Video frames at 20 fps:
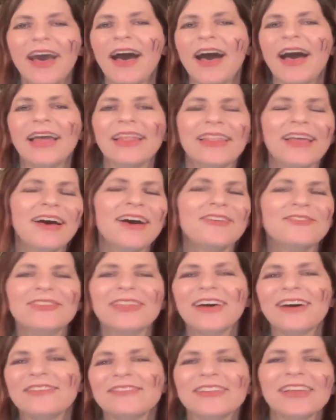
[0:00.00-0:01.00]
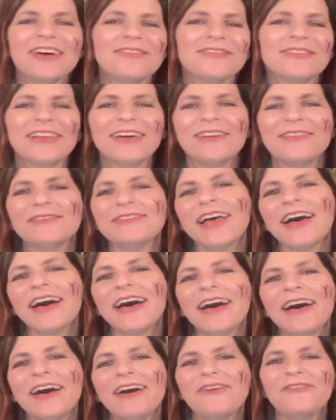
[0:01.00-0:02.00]
I love, love, love, love,
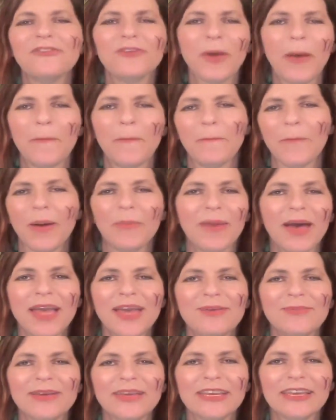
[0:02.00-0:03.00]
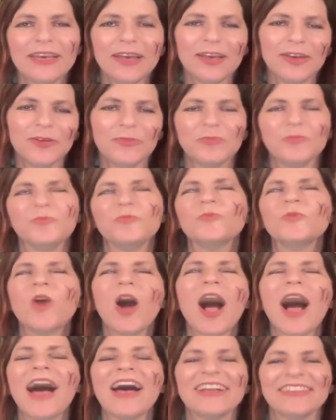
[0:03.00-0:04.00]
love my baby.
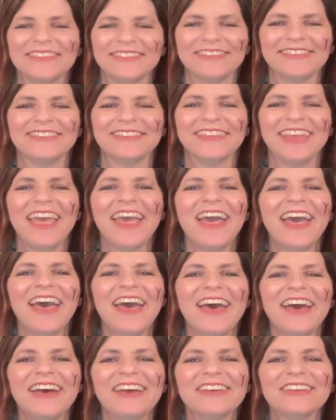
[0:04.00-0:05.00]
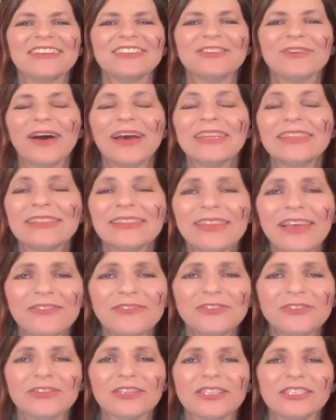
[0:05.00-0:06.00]
Mwah. So I'd
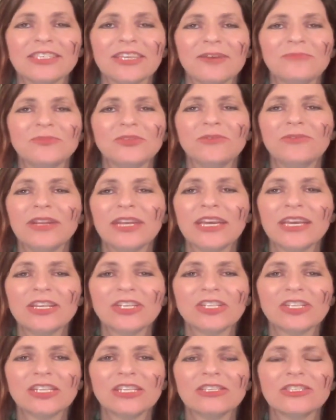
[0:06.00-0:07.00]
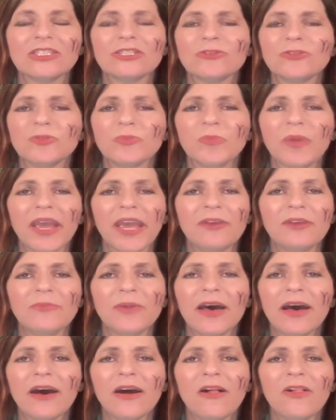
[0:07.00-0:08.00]
love to accept donations through
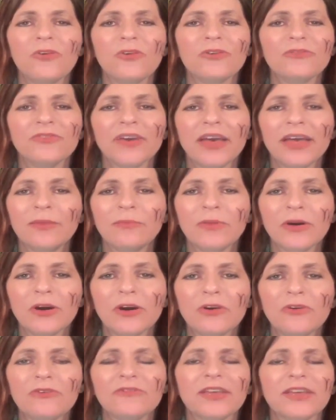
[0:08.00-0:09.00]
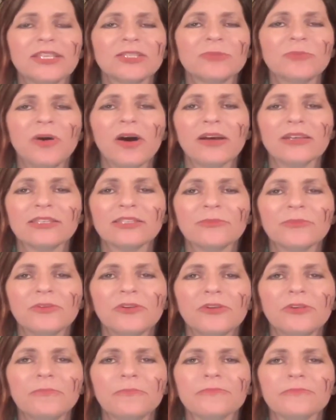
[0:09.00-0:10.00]
PayPal or Venmo if that's
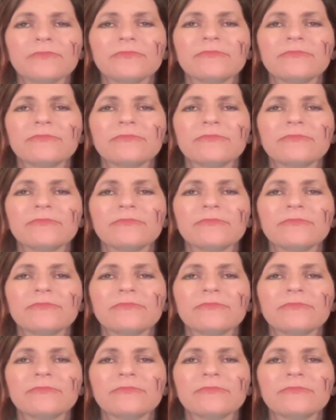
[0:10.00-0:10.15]
possible.